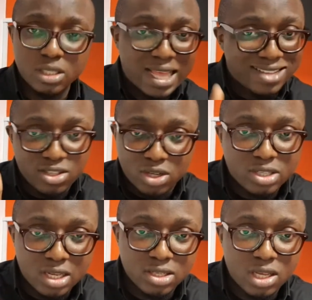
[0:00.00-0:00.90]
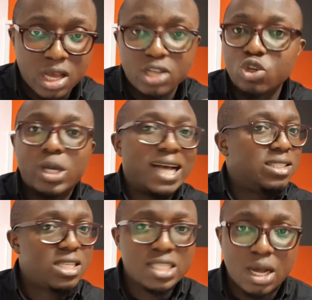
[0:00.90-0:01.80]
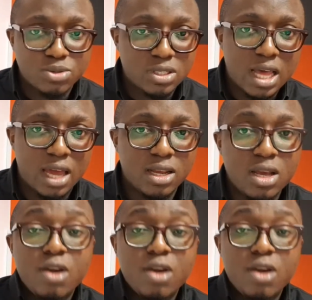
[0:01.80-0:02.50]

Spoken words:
That's success. You can't discount that.